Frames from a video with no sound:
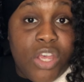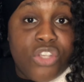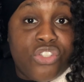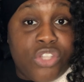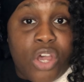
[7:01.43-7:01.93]

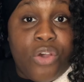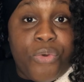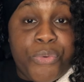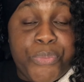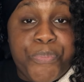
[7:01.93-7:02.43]
So,
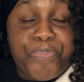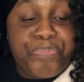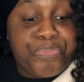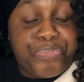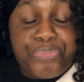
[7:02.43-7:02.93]

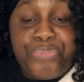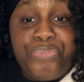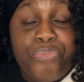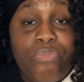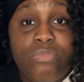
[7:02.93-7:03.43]

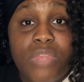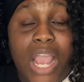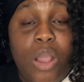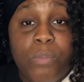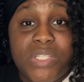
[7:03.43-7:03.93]
I
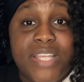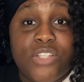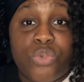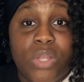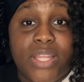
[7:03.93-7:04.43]
almost said
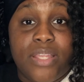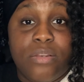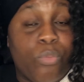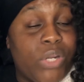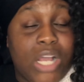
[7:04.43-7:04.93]
toilet.
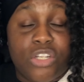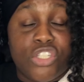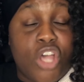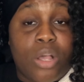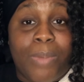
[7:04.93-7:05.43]
We're not going to
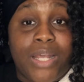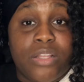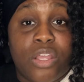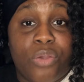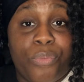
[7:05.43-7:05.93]
talk about it
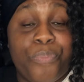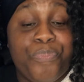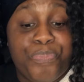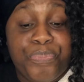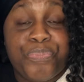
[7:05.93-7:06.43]
though.
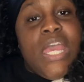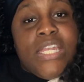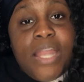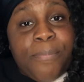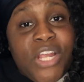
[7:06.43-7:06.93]

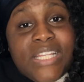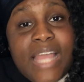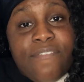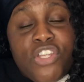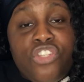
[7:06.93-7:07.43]
Number
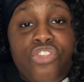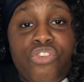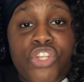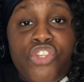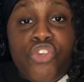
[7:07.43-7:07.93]
11, you
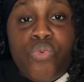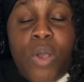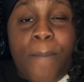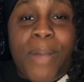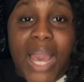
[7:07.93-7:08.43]
can do
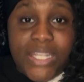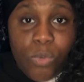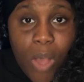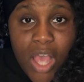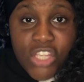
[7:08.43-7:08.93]
body
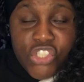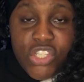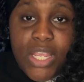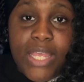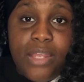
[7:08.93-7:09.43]
wash.
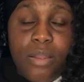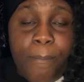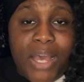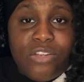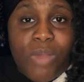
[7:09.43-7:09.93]
And
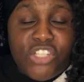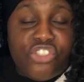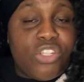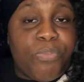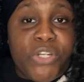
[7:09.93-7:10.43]
body wash you
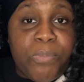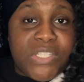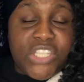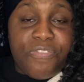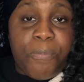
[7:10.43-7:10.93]
can pretty much
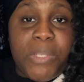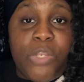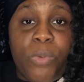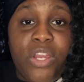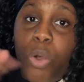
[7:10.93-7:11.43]
get from
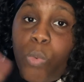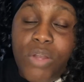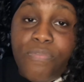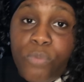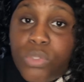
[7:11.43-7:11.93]
anywhere. One
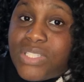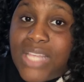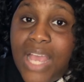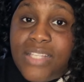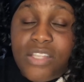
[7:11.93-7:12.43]
full
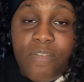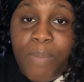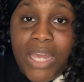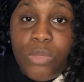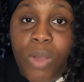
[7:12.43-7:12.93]
size of
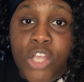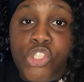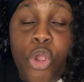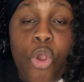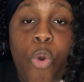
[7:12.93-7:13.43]
body wash.
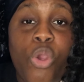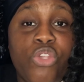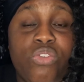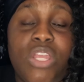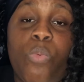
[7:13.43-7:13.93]
Or you
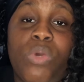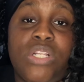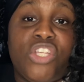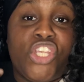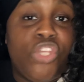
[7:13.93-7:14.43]
can get one of
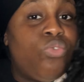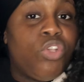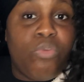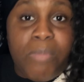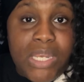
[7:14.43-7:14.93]
the cute little
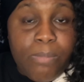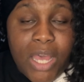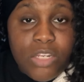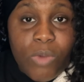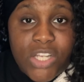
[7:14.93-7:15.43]
mini body
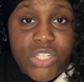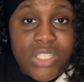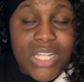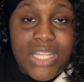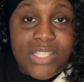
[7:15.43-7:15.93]
washes
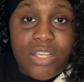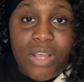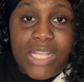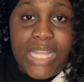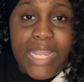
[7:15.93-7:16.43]
that they sell
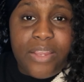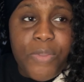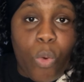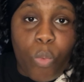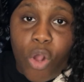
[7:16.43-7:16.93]
at like
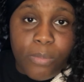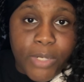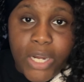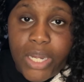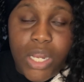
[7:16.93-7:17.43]

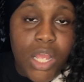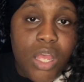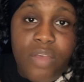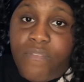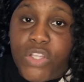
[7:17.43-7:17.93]
Walmart,
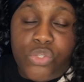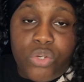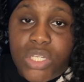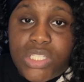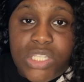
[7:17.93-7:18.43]

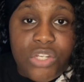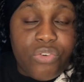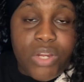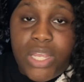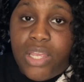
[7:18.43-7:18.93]
Victoria's
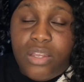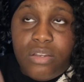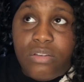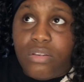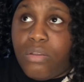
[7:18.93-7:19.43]
Secret,
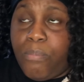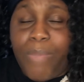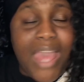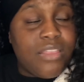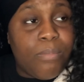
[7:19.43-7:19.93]

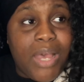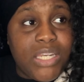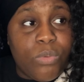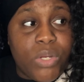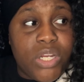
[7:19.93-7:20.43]
Bath and Body
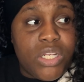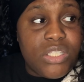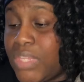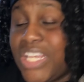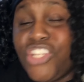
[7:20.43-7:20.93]
Works.
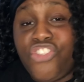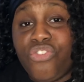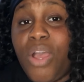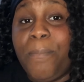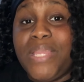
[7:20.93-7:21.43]
Get you
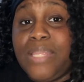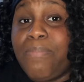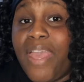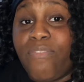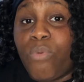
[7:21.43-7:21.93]
a mini
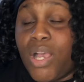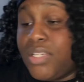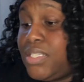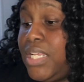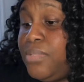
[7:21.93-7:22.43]
bath wash.
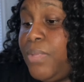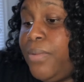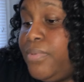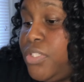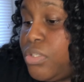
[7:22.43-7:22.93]
That'd
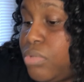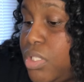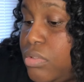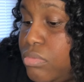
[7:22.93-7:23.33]
be so cute.